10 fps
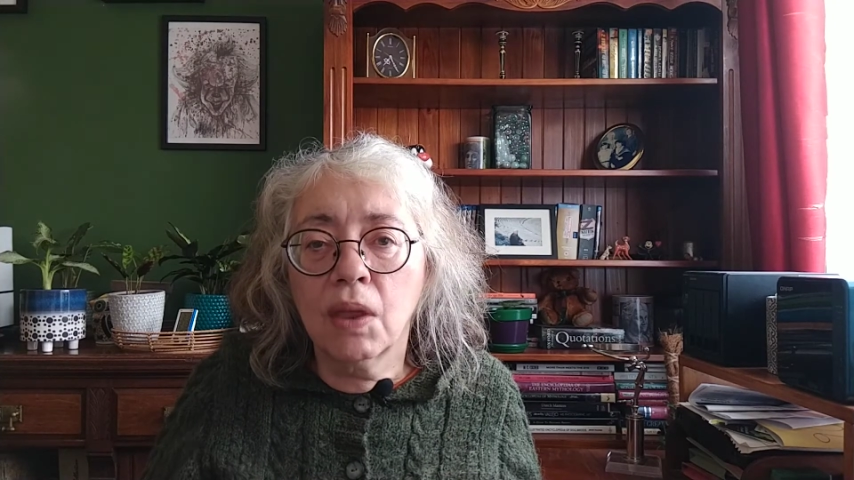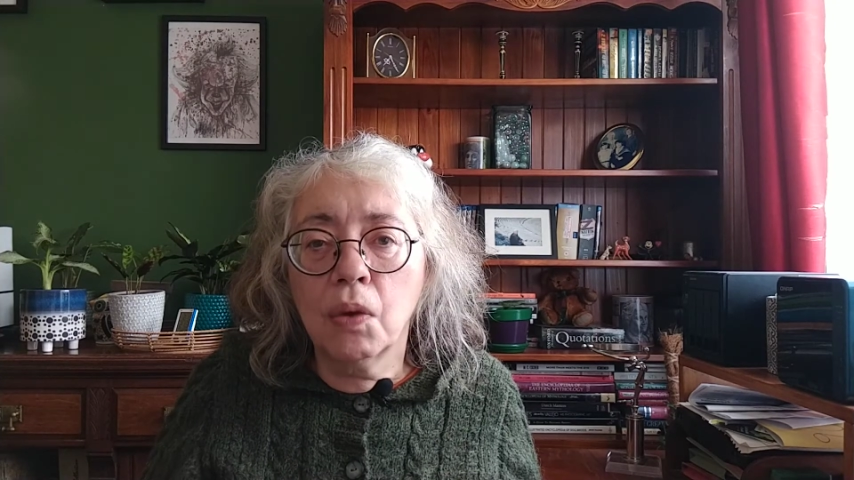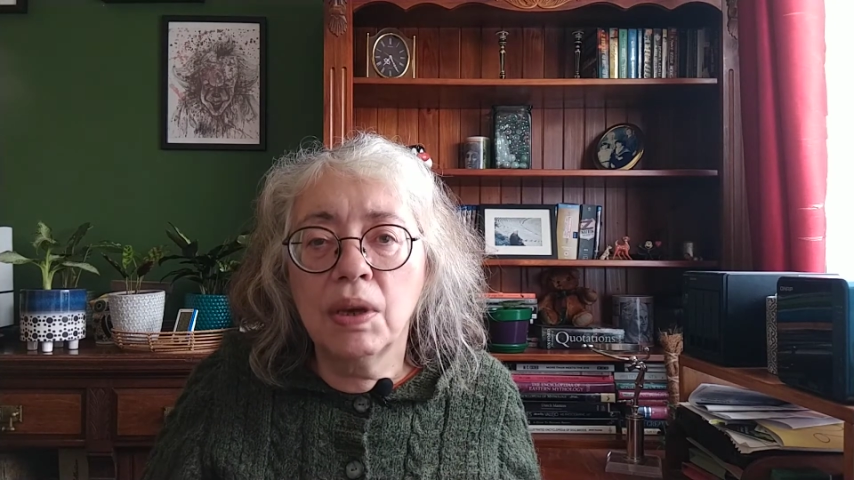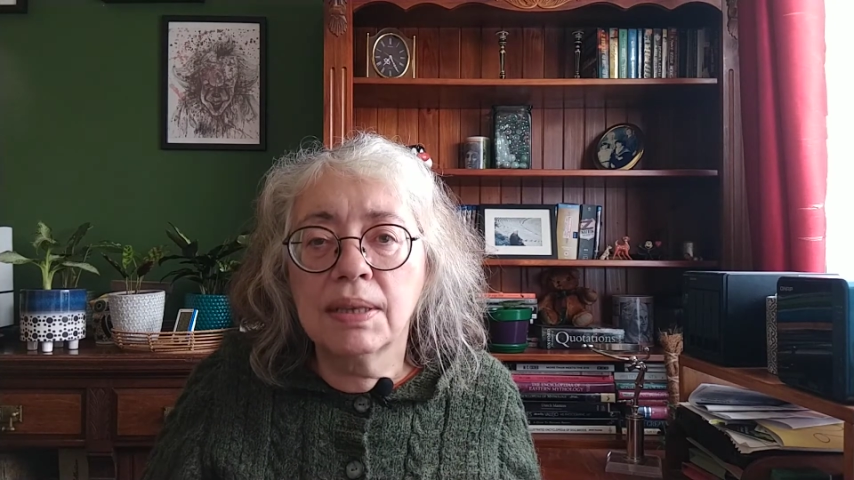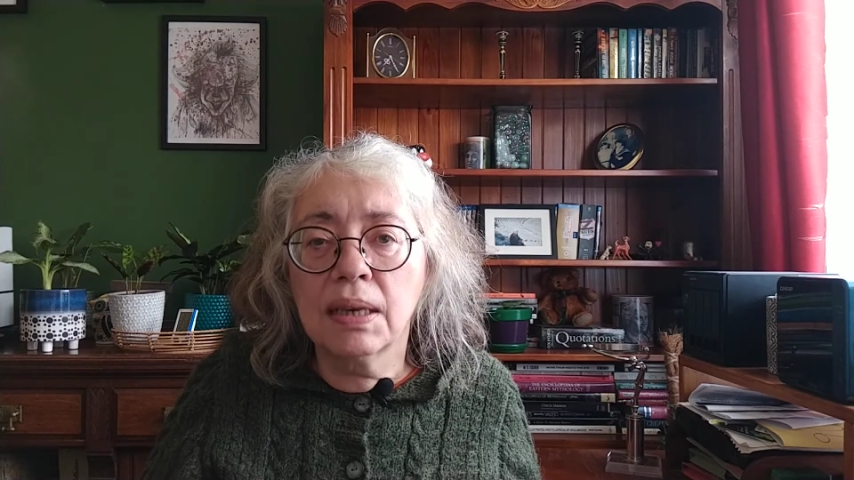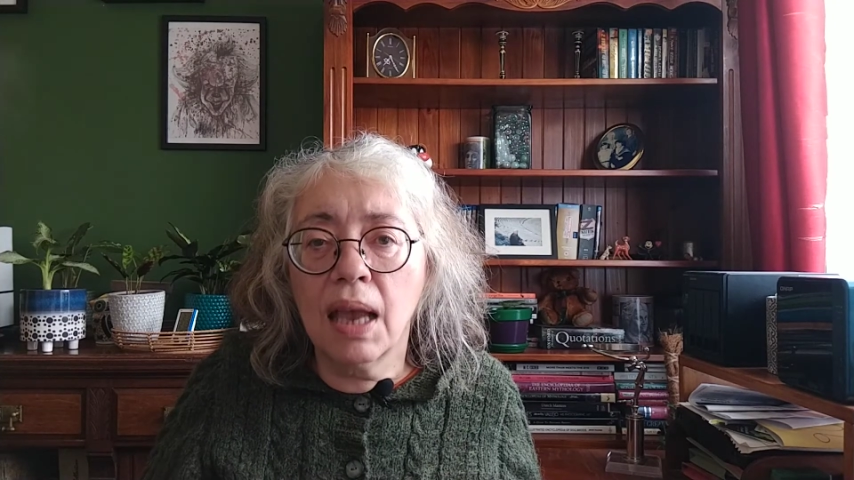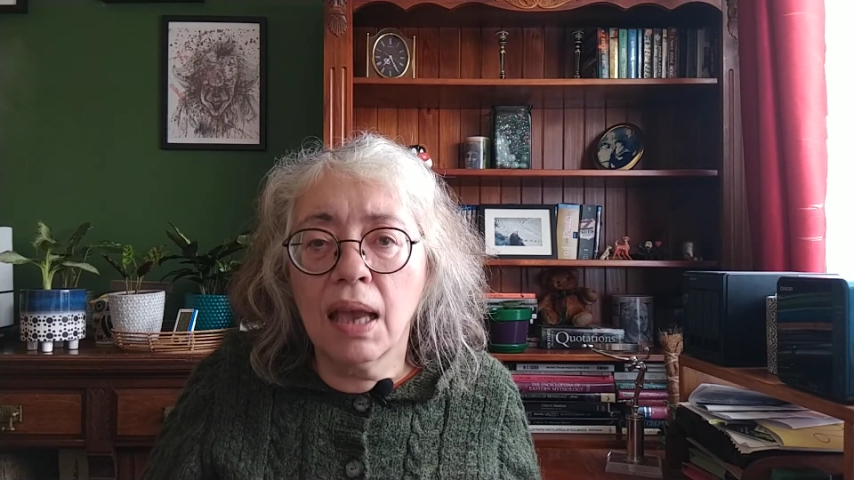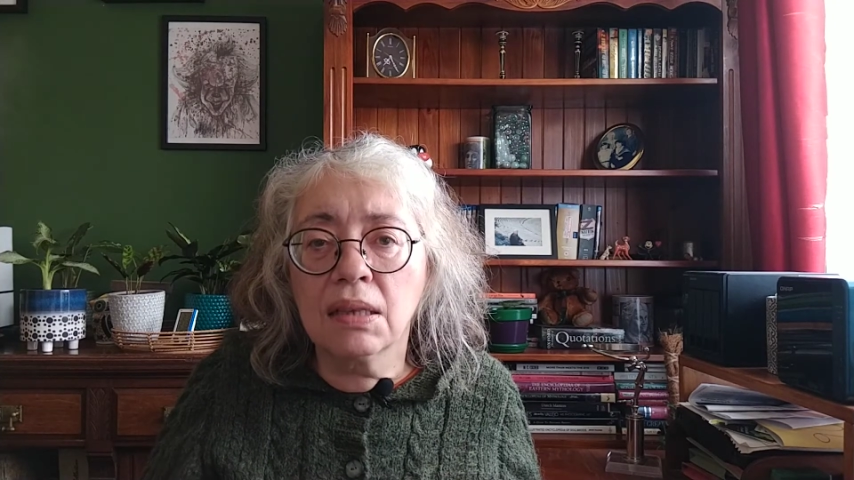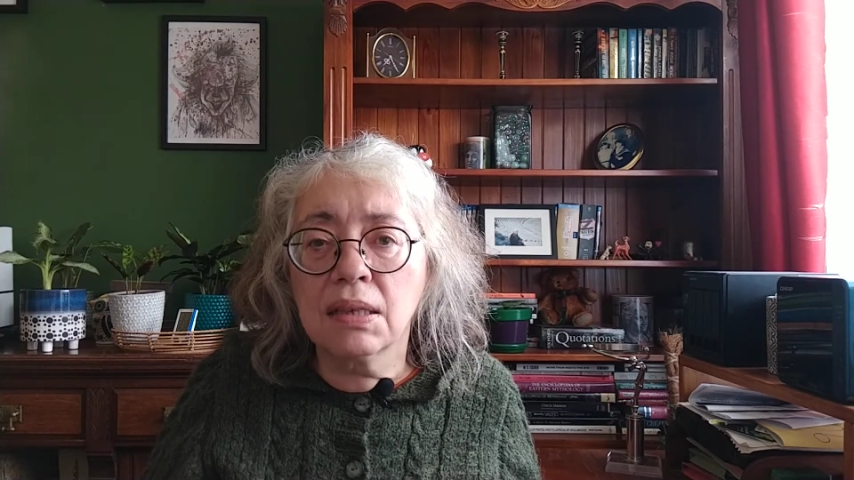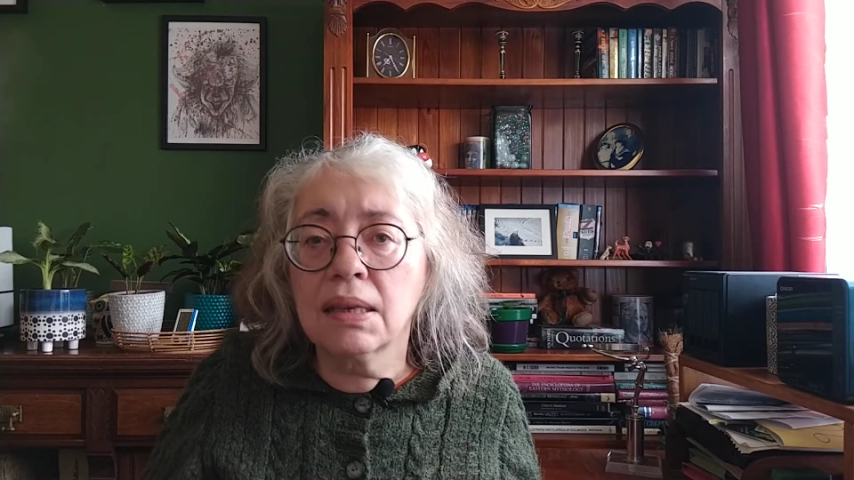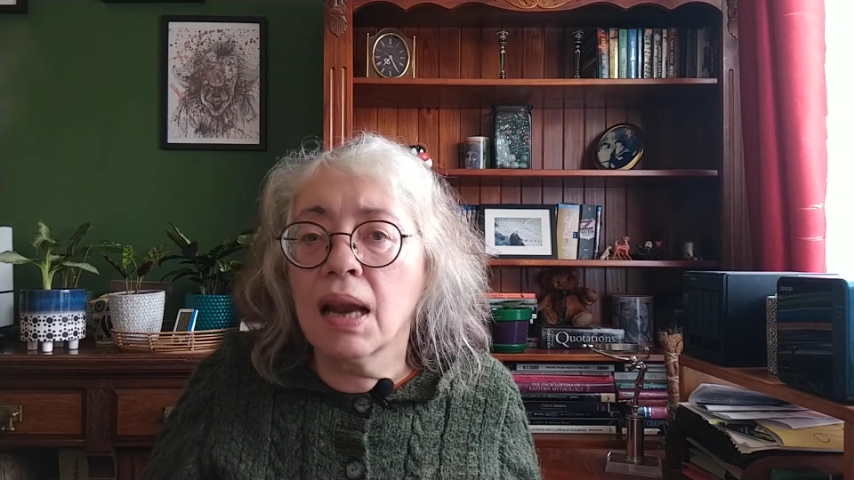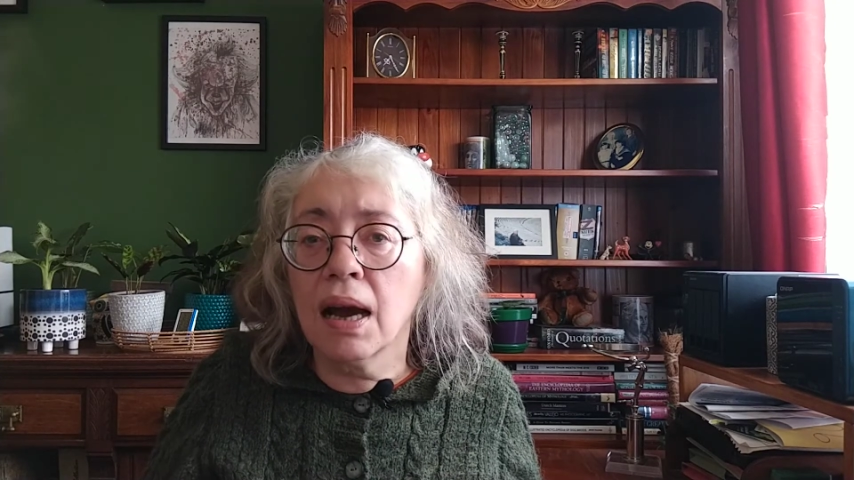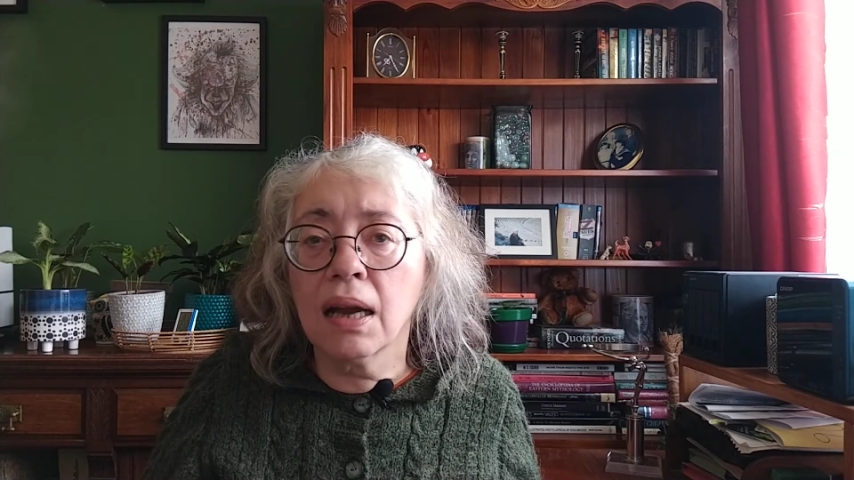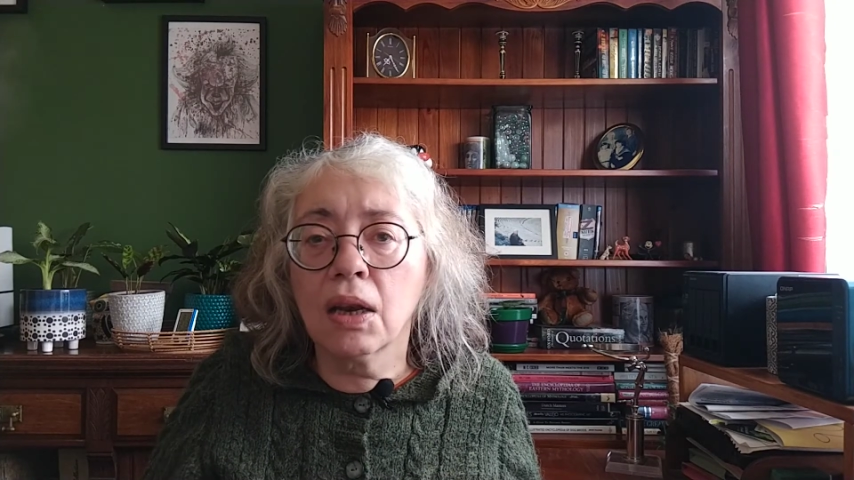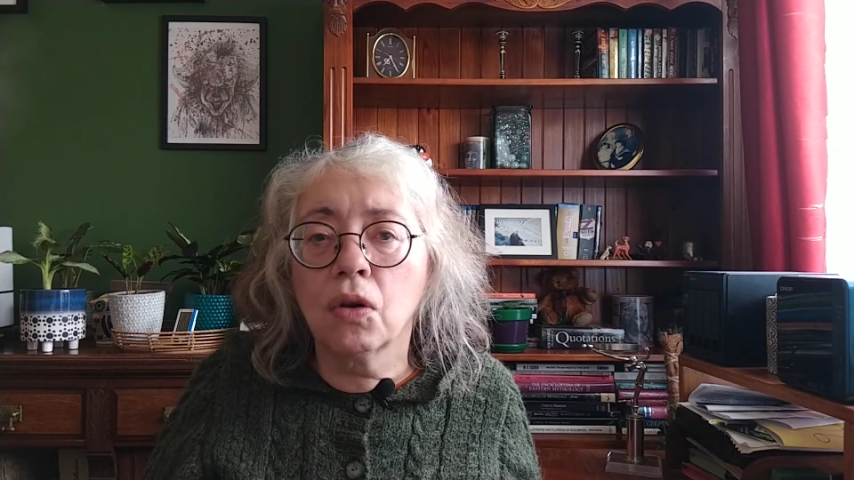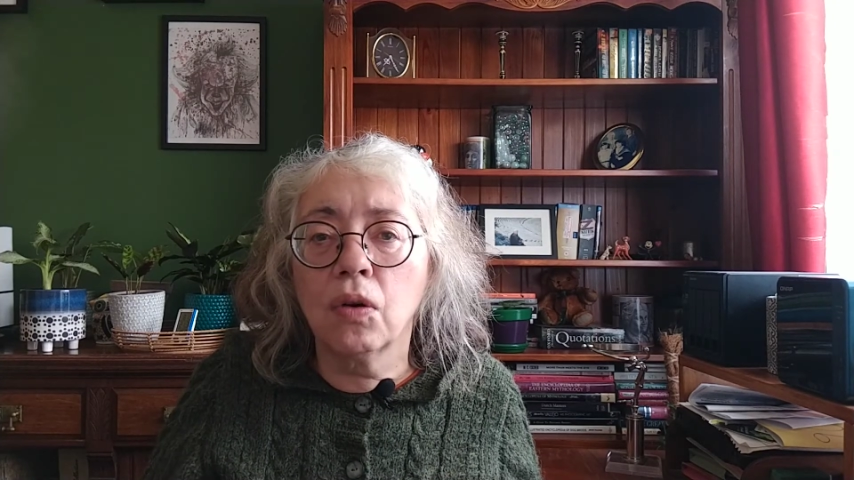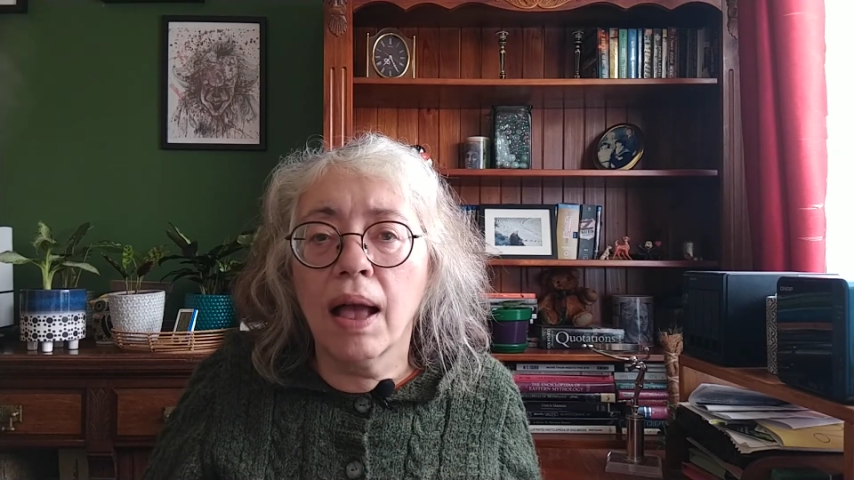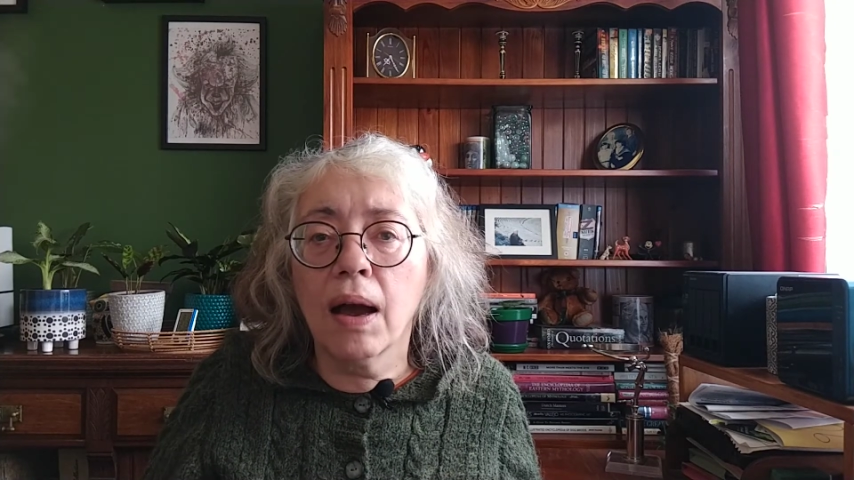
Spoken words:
There is an excellent article